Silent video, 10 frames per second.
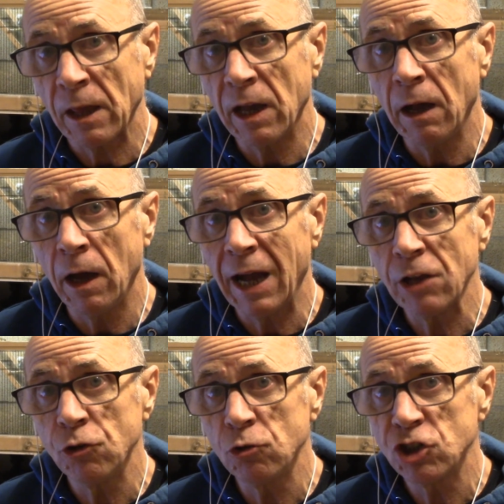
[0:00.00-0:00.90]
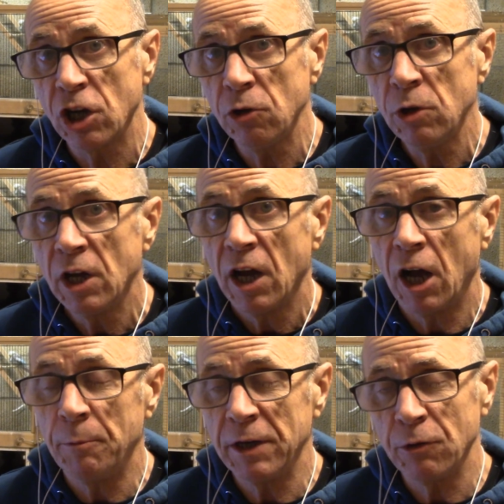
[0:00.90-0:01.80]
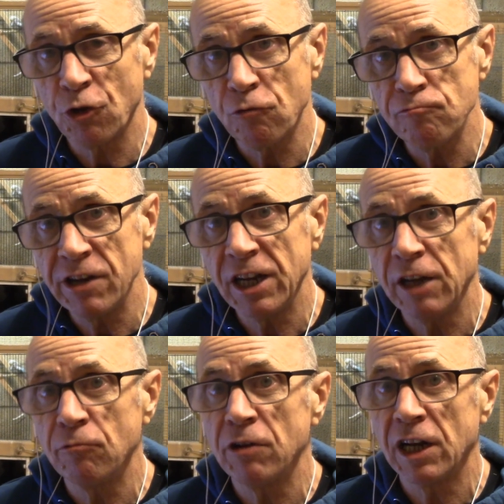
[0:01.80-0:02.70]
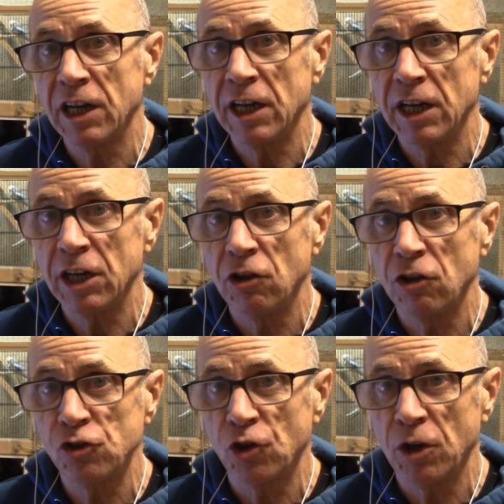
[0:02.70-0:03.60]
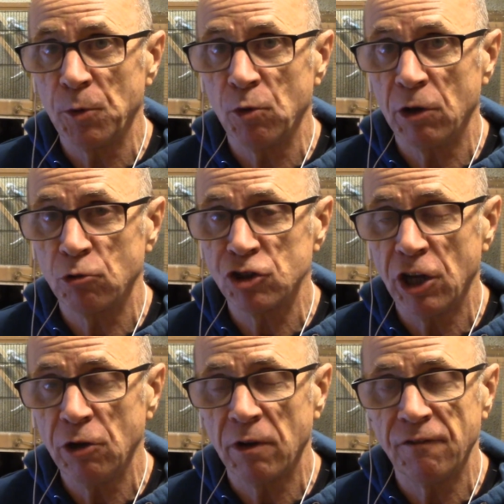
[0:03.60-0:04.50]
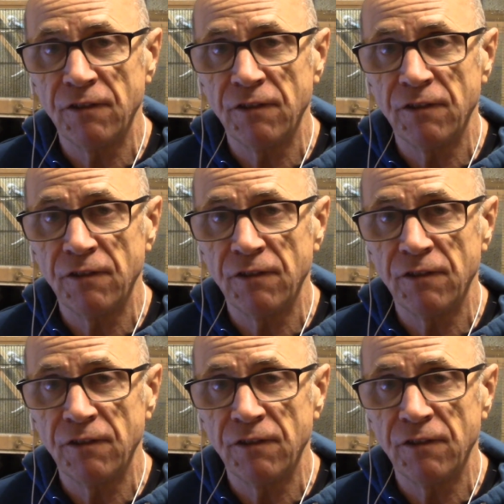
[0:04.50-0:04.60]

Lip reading: annual show. It was a really enjoyable little show,